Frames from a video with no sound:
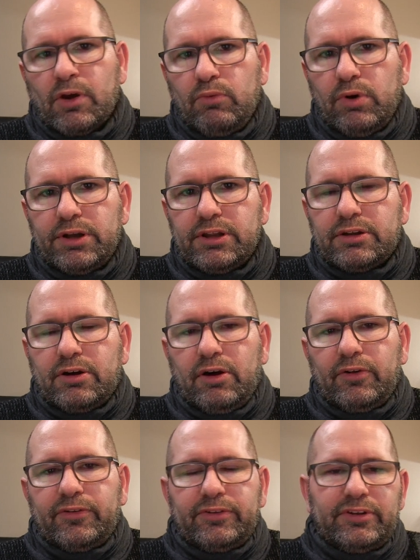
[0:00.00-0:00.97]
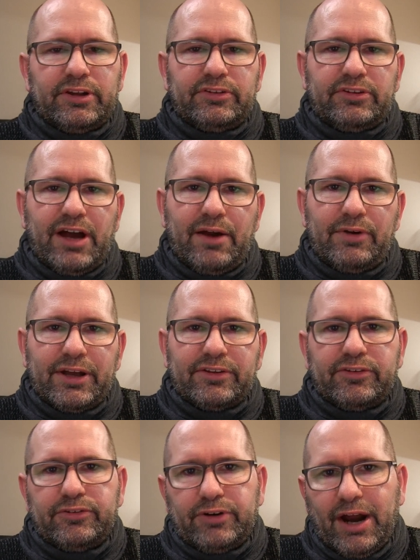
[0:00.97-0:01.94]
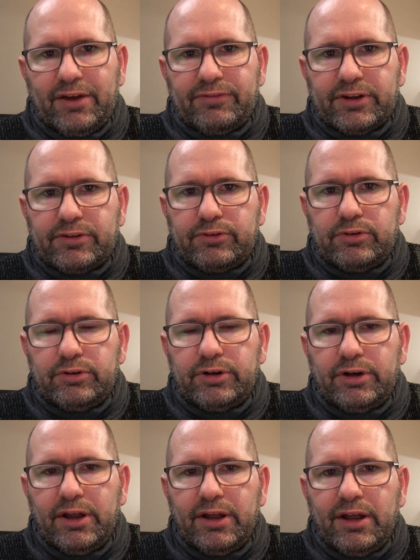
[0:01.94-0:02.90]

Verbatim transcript: One is called the direct drive extruder